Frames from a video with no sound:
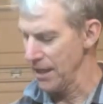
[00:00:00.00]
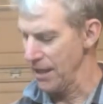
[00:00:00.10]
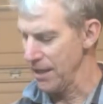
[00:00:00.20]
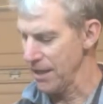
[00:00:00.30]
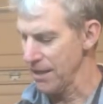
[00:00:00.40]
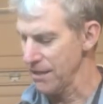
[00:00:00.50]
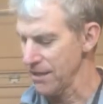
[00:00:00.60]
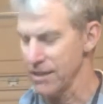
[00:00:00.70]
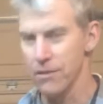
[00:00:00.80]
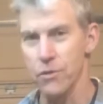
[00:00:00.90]

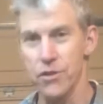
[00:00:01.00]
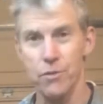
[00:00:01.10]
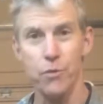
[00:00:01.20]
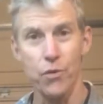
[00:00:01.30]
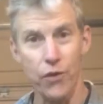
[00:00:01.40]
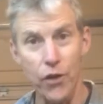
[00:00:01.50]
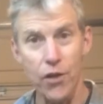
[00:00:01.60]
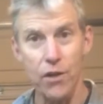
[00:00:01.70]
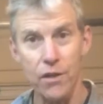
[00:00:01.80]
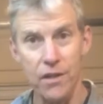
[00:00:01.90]
and it was
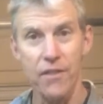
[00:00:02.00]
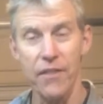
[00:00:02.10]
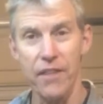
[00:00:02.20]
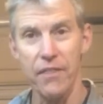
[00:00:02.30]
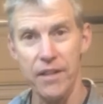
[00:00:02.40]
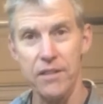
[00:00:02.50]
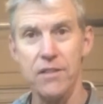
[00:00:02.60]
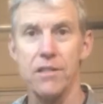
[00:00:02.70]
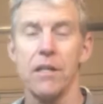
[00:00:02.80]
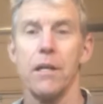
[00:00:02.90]
smoother than
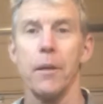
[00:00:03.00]
this,